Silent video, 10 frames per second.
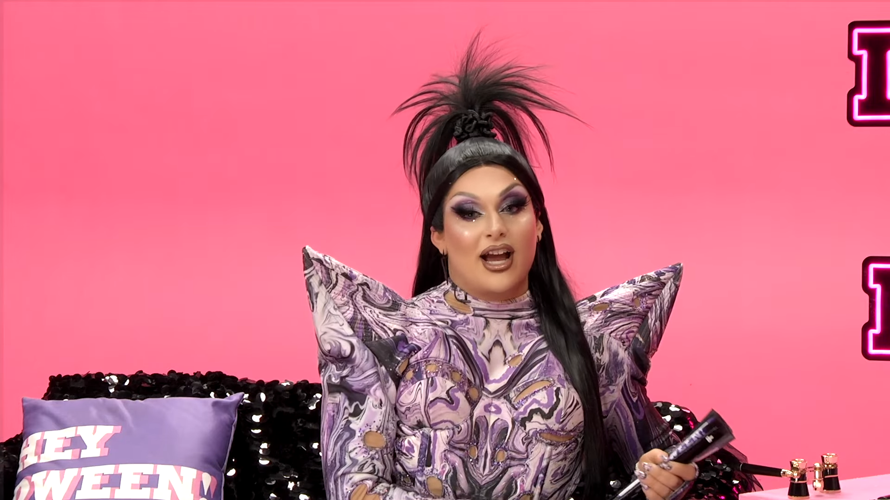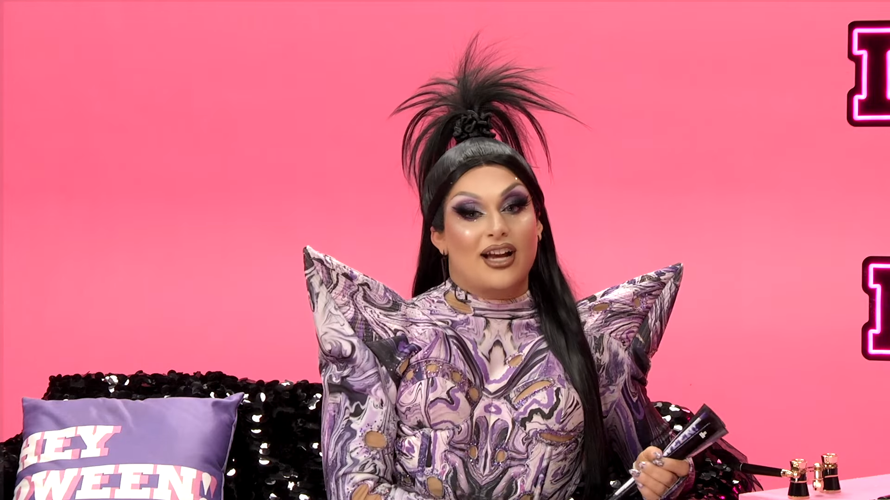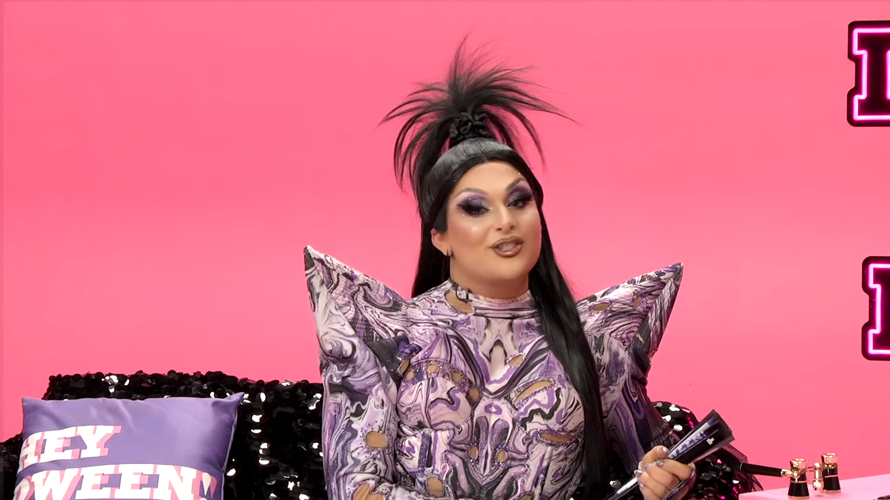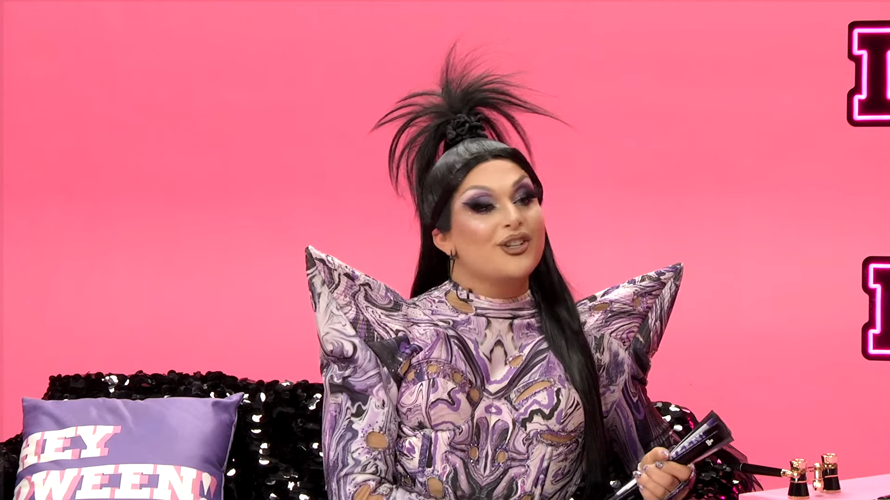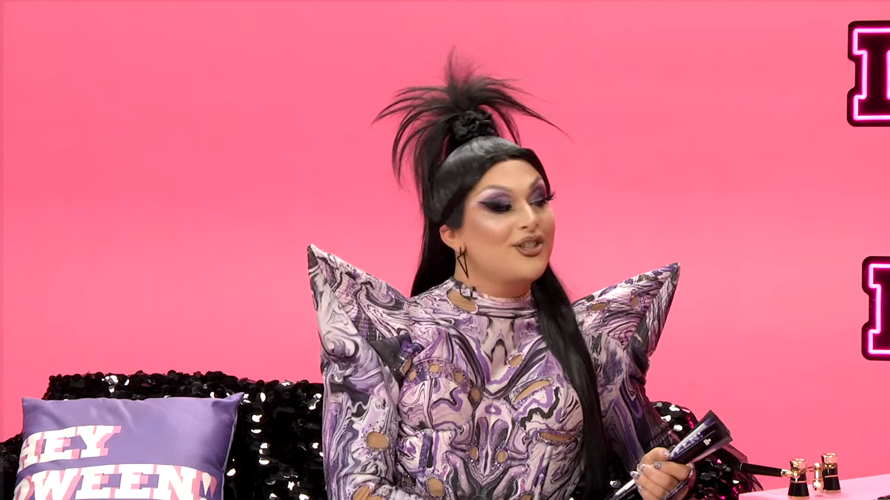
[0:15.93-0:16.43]
I
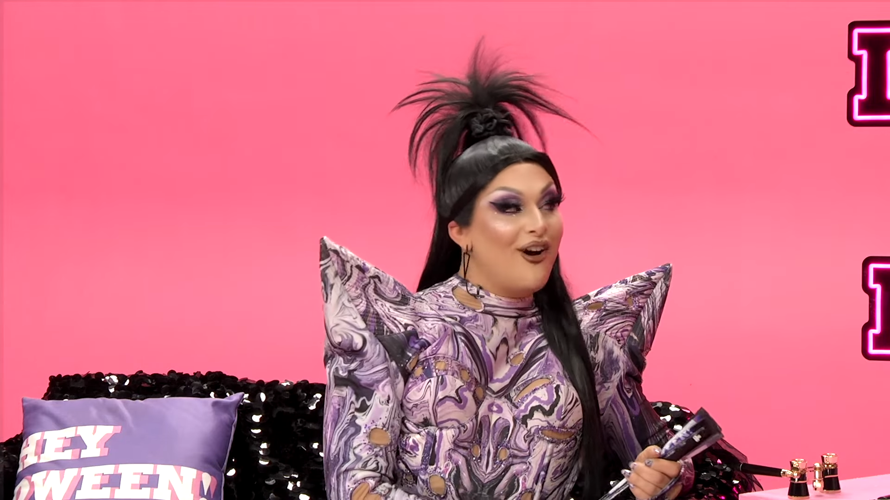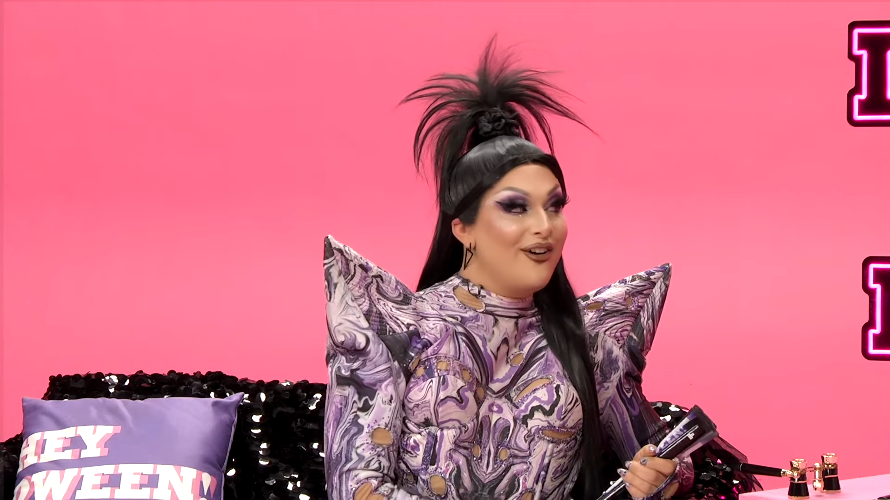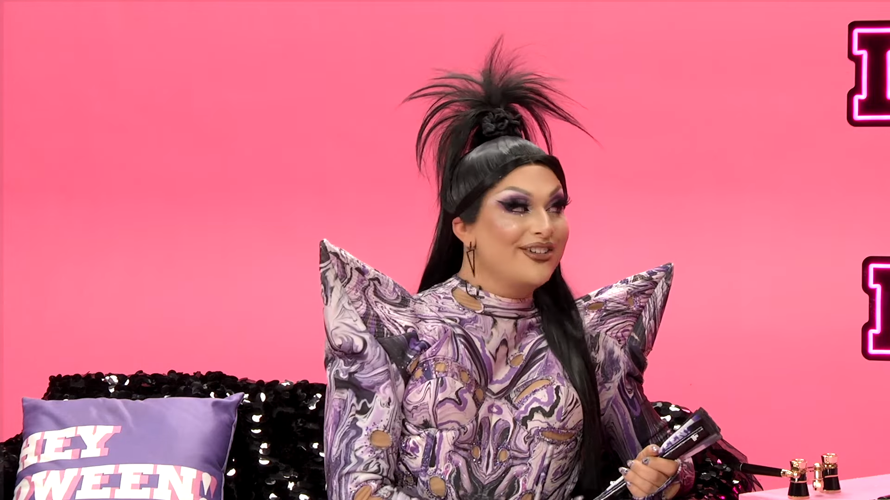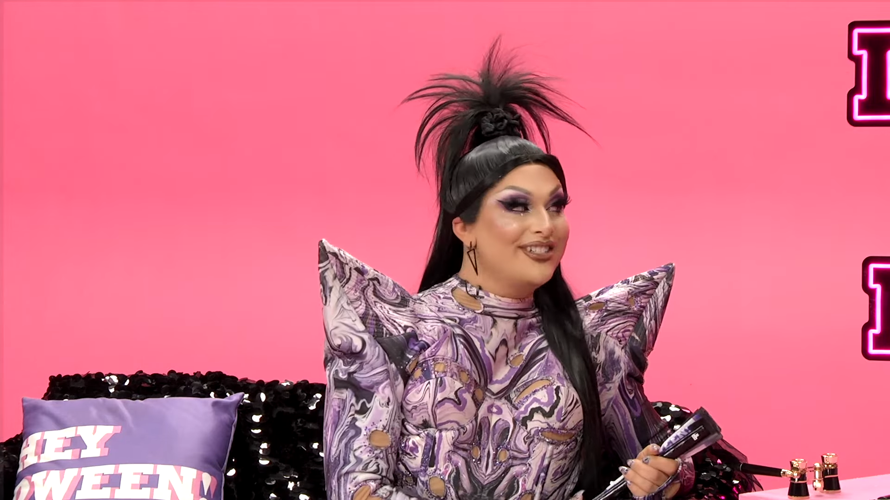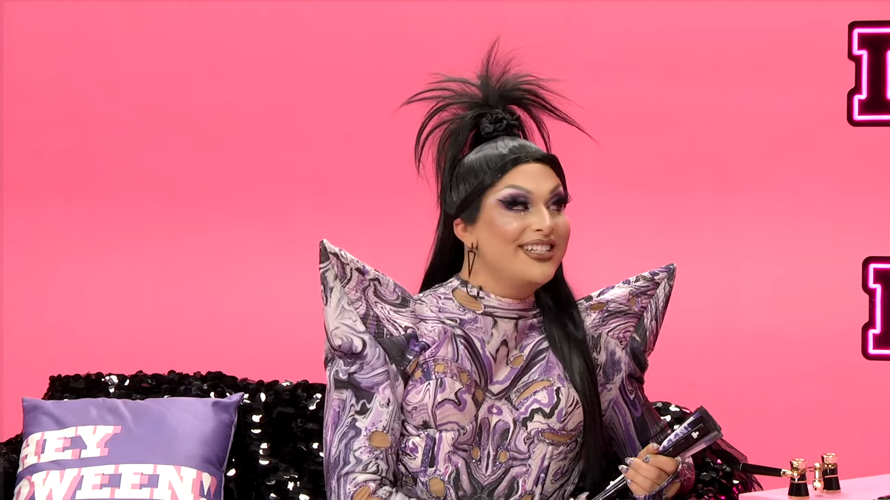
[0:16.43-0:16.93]
actually saw
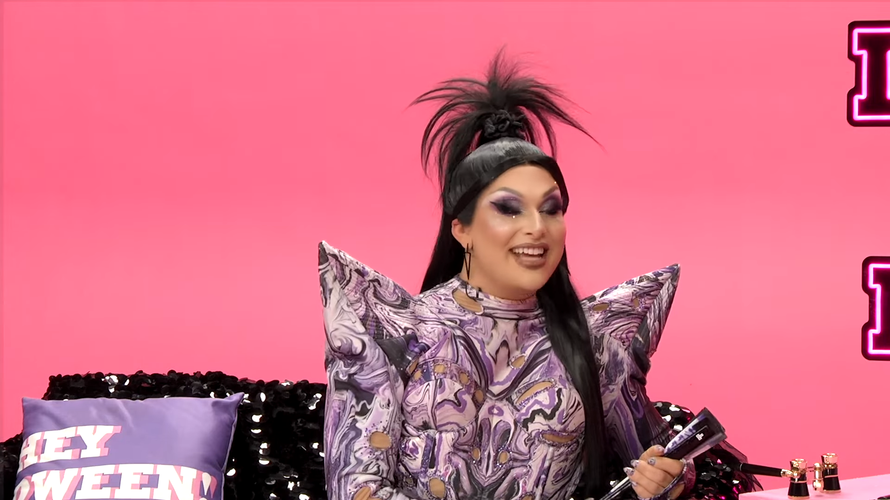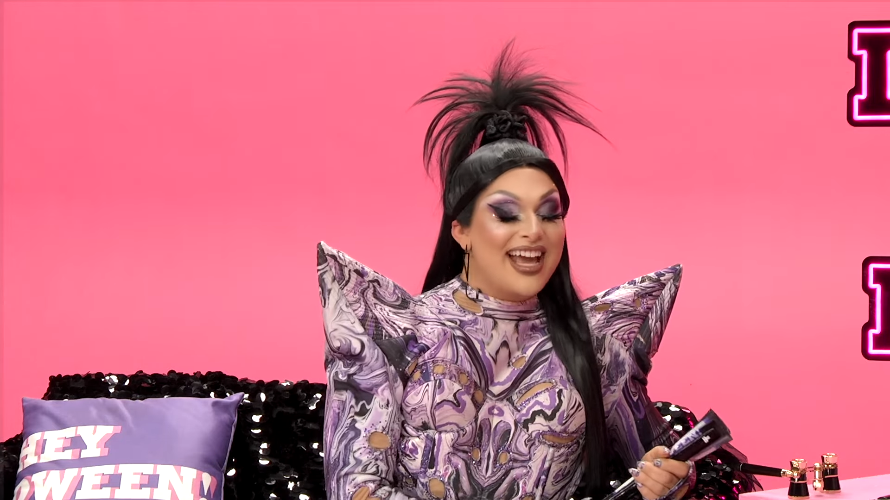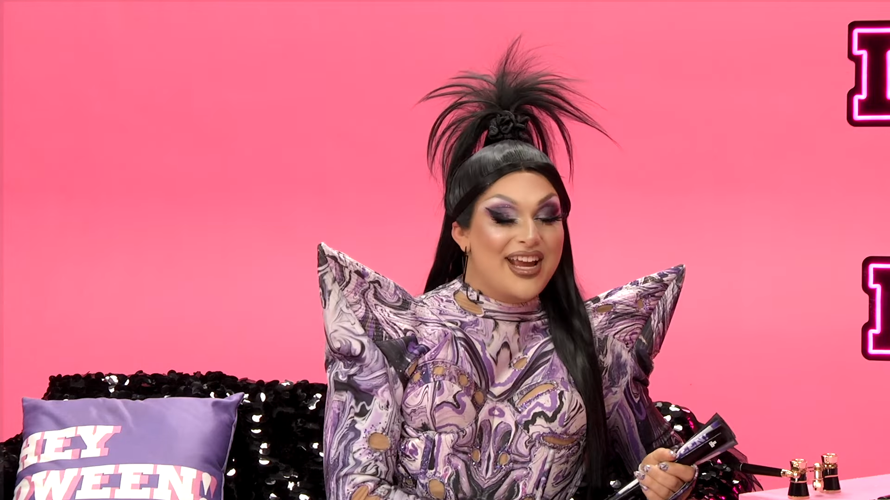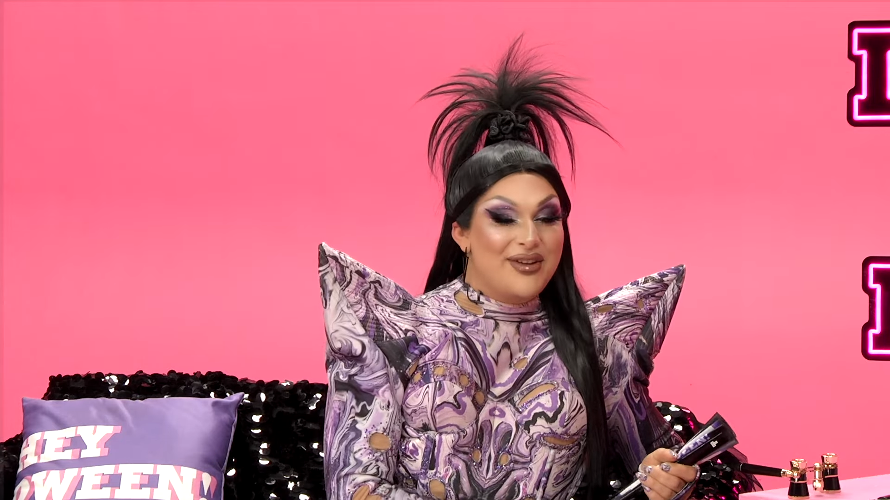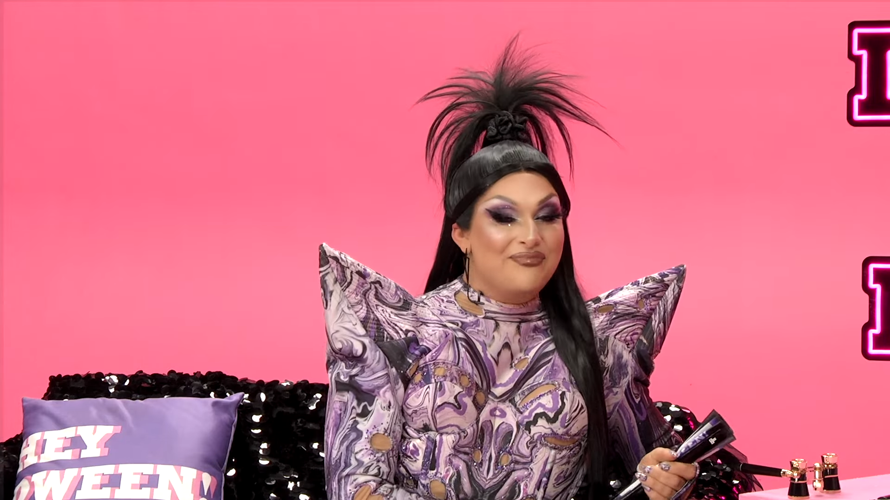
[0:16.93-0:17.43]
her
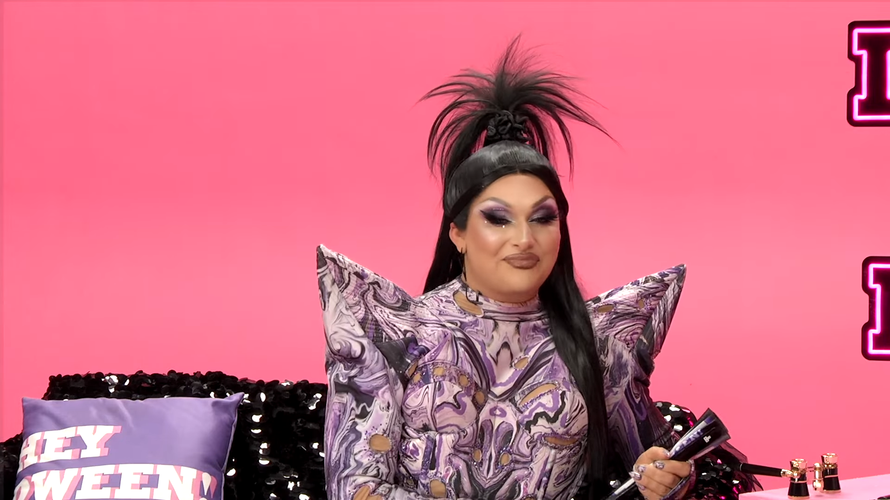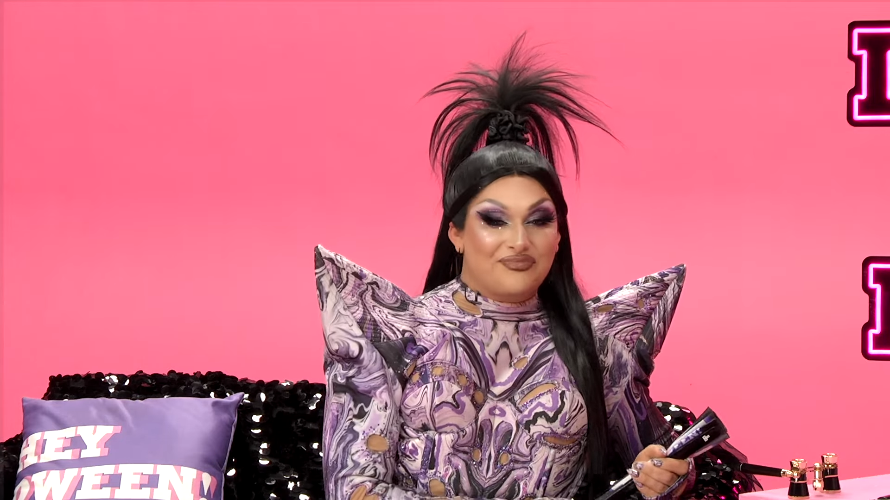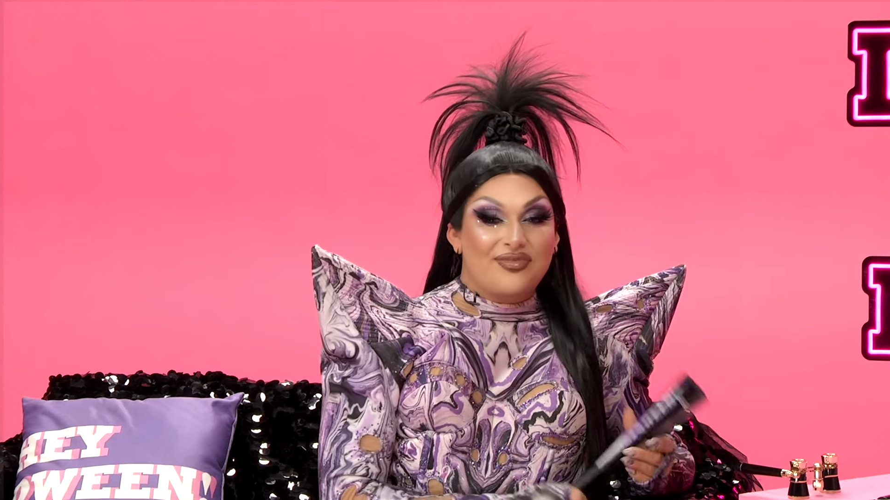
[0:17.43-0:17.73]
today.